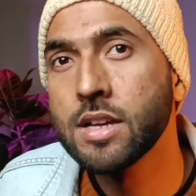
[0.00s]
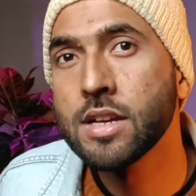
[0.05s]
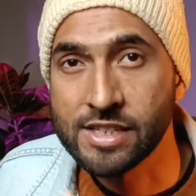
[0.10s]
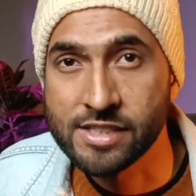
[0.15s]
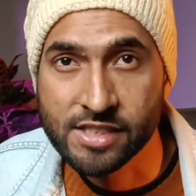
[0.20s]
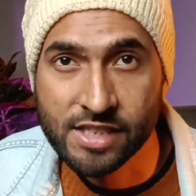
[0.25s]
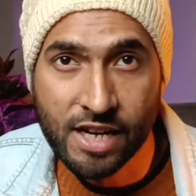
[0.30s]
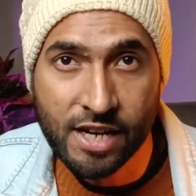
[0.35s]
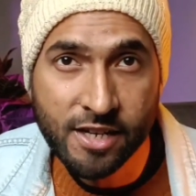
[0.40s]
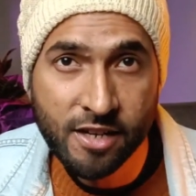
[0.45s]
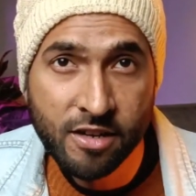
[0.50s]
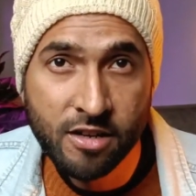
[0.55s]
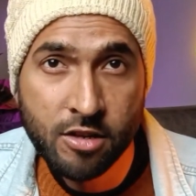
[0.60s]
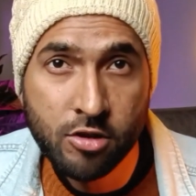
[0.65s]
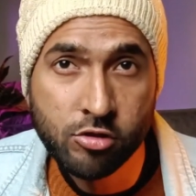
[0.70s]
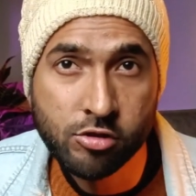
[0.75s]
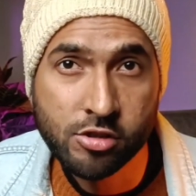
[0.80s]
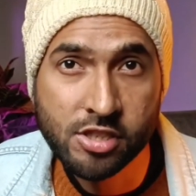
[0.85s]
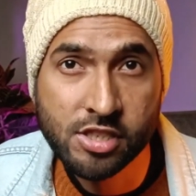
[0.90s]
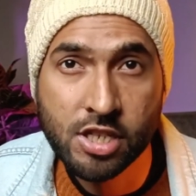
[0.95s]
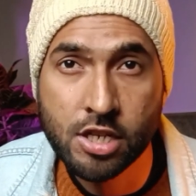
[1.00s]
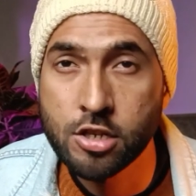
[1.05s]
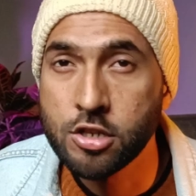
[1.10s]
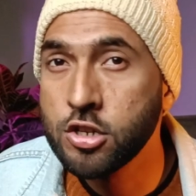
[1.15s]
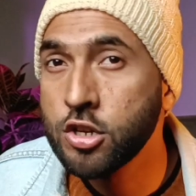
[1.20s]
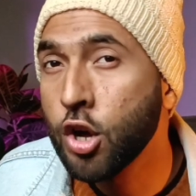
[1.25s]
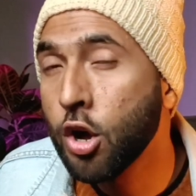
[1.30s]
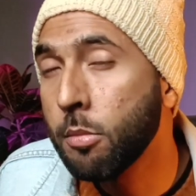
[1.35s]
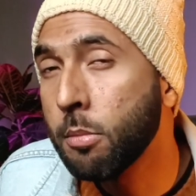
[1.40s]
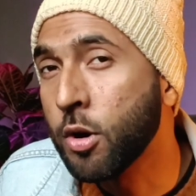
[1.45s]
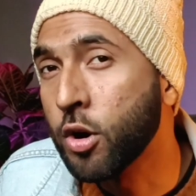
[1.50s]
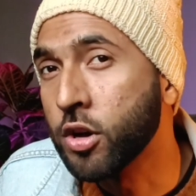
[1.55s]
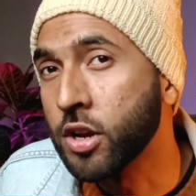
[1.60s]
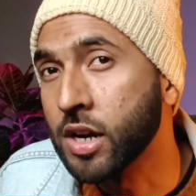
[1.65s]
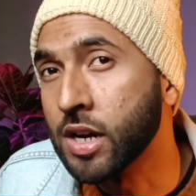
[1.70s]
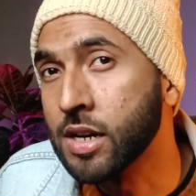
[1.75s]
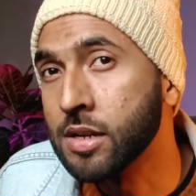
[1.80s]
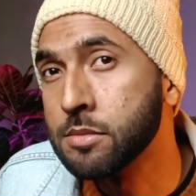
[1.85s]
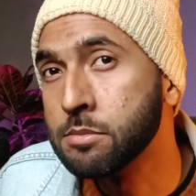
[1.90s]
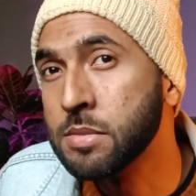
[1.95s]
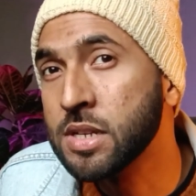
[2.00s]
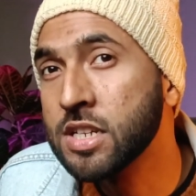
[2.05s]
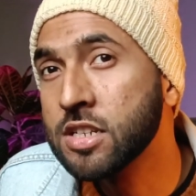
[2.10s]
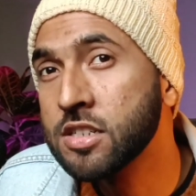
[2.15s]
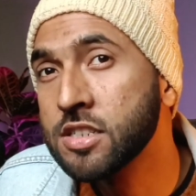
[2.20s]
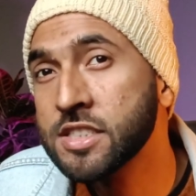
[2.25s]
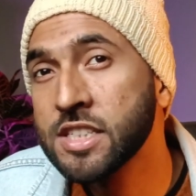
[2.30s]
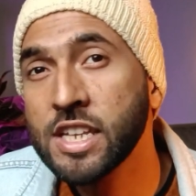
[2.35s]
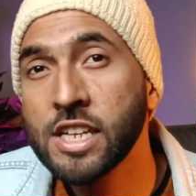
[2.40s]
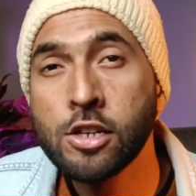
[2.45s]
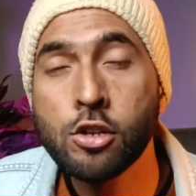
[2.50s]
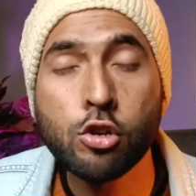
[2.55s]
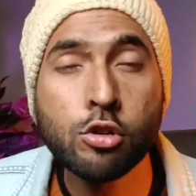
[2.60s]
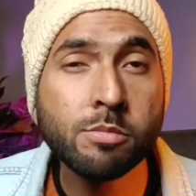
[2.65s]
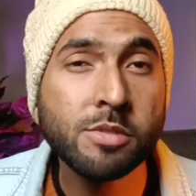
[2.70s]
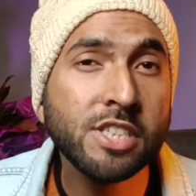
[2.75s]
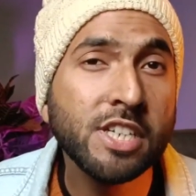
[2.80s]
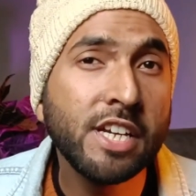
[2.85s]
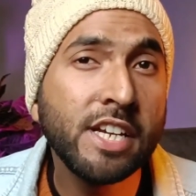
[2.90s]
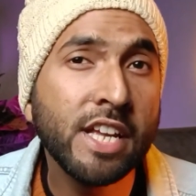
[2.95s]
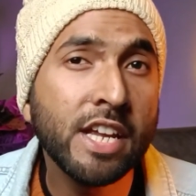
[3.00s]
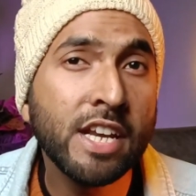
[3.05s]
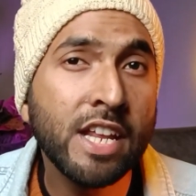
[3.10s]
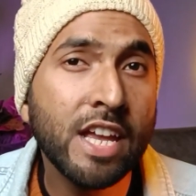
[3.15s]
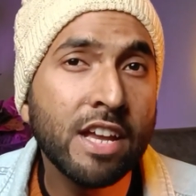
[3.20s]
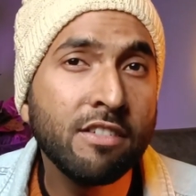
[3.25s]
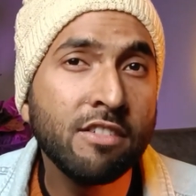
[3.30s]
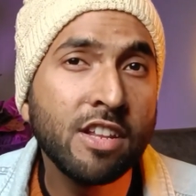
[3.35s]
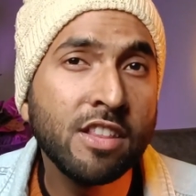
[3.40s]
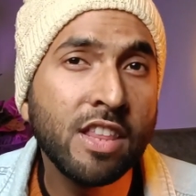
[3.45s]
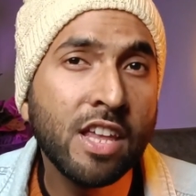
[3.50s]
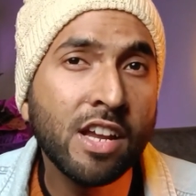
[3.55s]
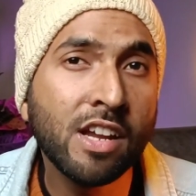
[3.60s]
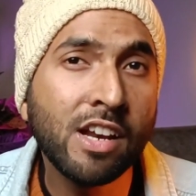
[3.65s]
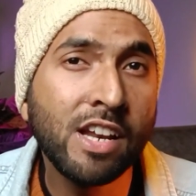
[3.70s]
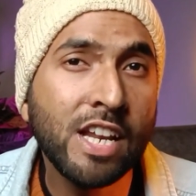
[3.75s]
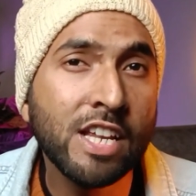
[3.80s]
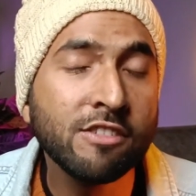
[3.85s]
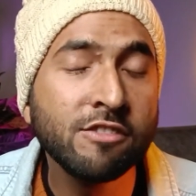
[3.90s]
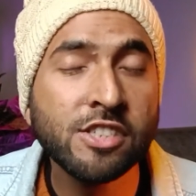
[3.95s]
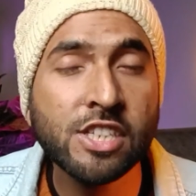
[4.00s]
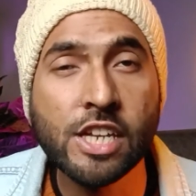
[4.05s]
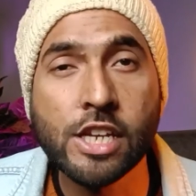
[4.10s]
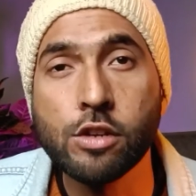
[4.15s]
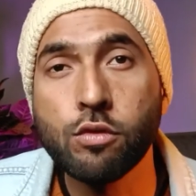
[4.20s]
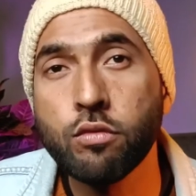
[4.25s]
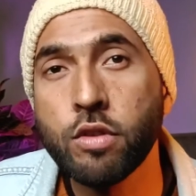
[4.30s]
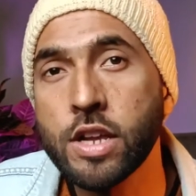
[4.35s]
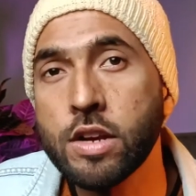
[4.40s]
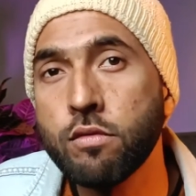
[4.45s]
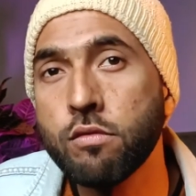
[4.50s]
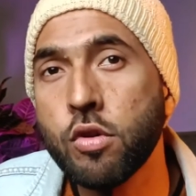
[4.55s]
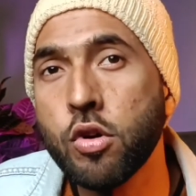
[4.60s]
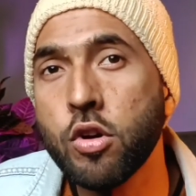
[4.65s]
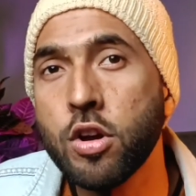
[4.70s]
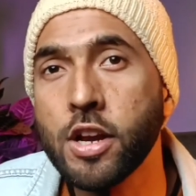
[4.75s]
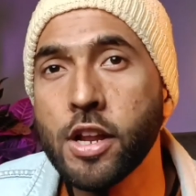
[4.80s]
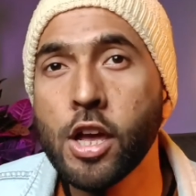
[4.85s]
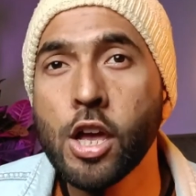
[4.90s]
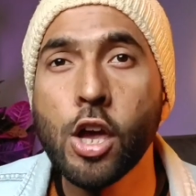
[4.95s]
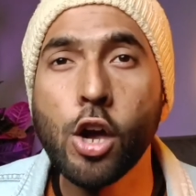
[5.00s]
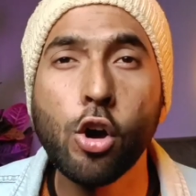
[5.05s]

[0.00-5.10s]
Scatter notes, no more. Because in Obsidian, everything lives in one vault.